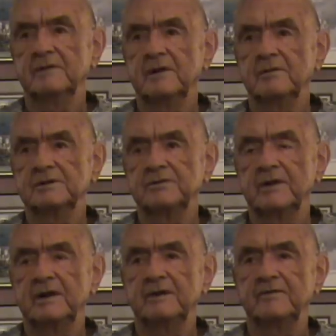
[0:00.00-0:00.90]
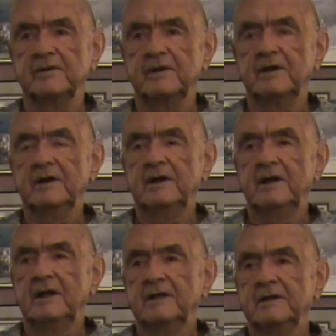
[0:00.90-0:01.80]
that it was ready for
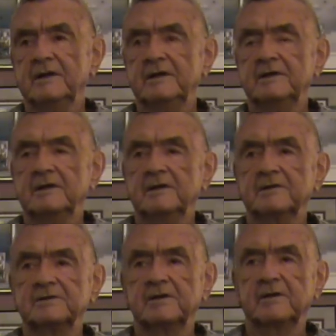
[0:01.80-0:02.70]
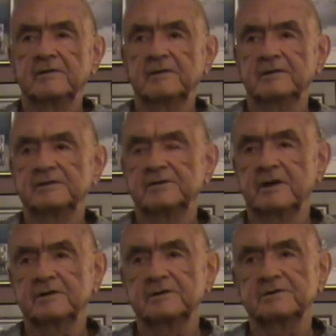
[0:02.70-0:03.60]
the
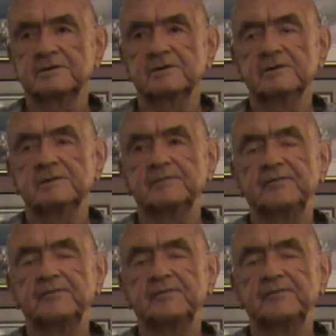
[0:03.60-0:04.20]
instructor school.